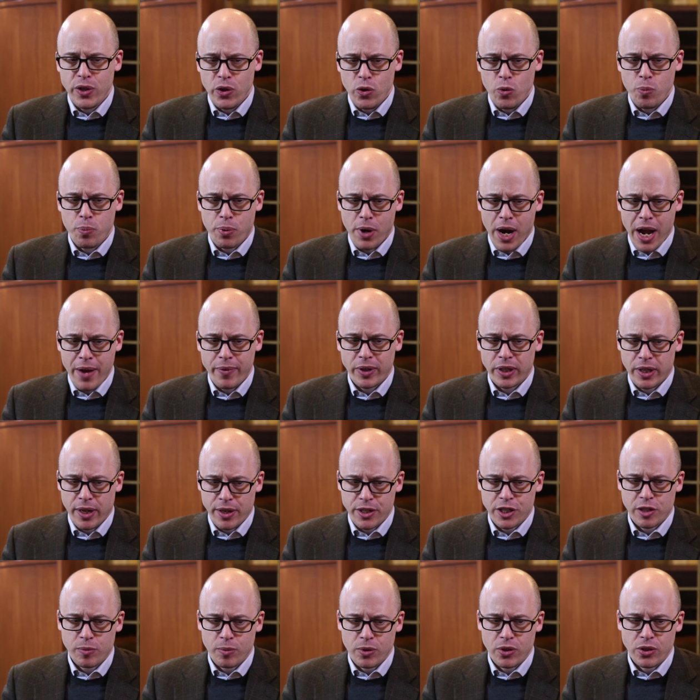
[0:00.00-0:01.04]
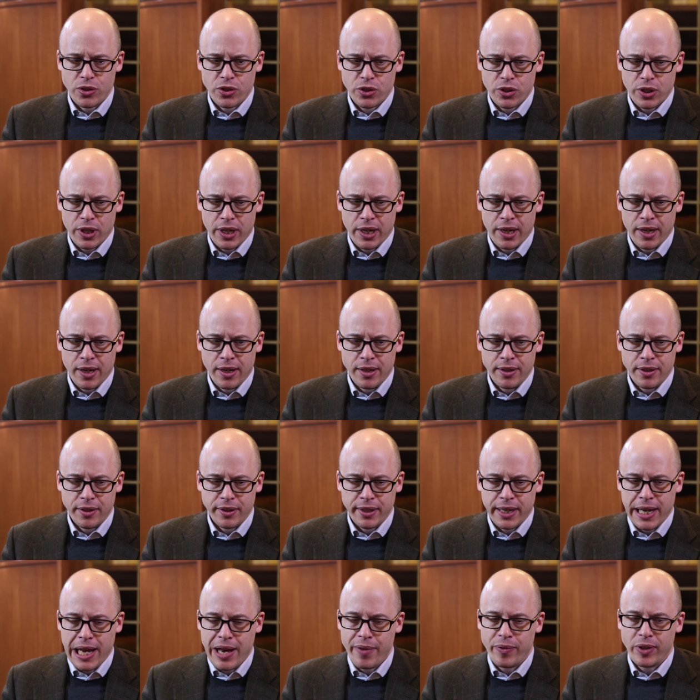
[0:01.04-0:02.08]
few private customers uh, that
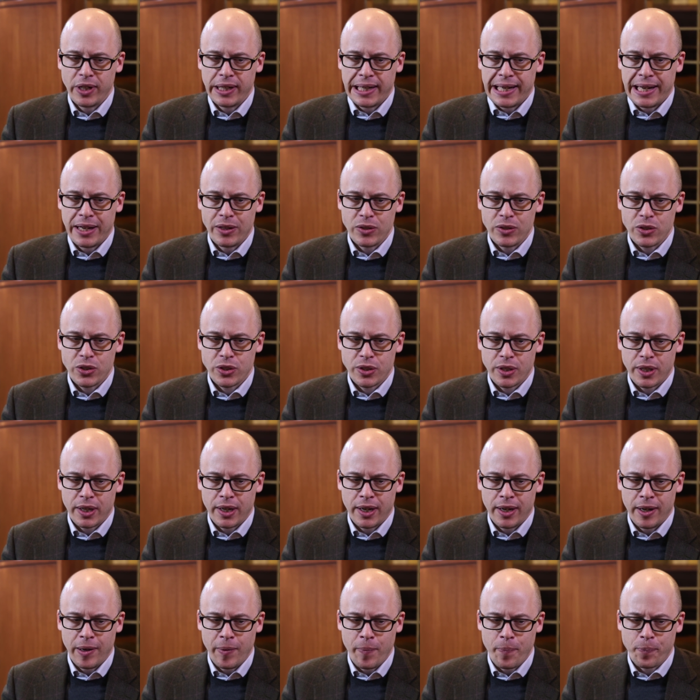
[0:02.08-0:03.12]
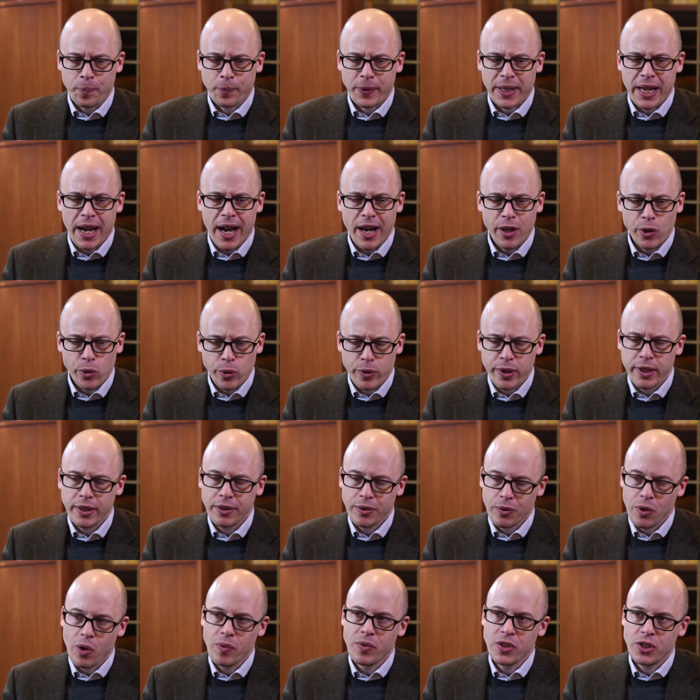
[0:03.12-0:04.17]
they haven't announced. Um, I don't think
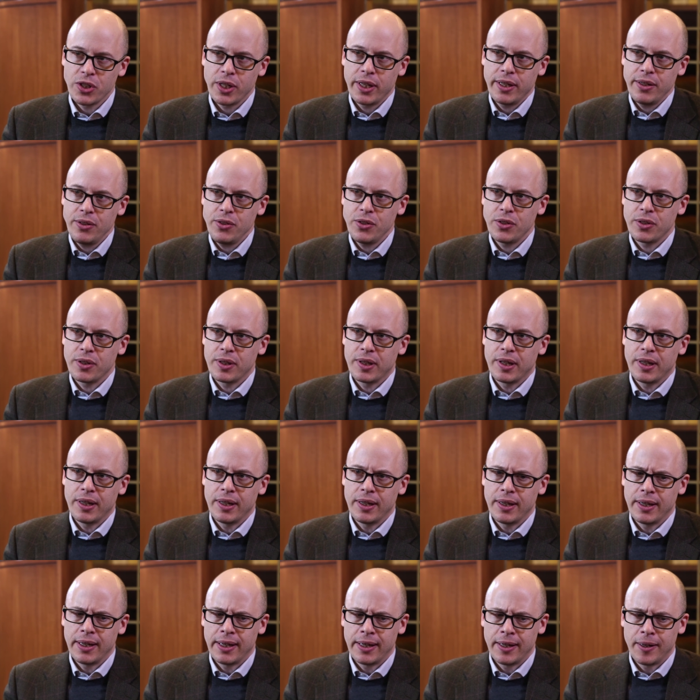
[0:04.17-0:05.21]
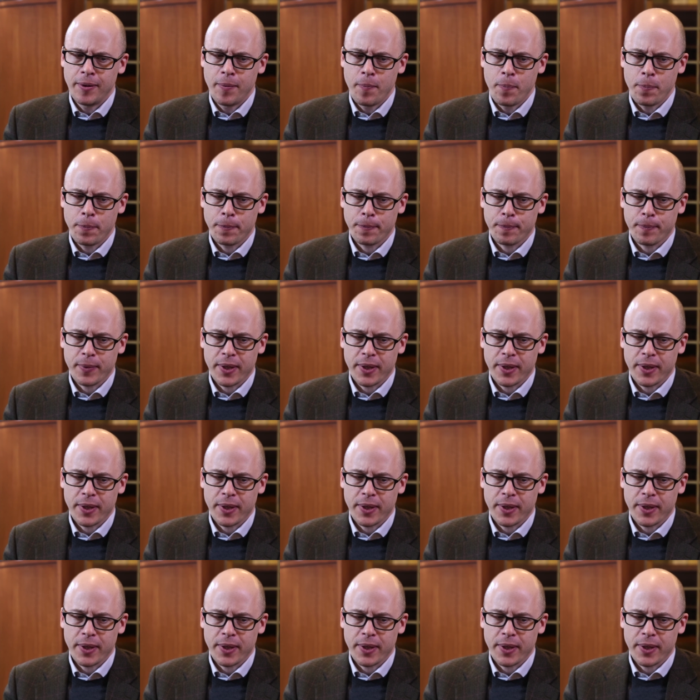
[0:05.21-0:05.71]
they're overseas. Um,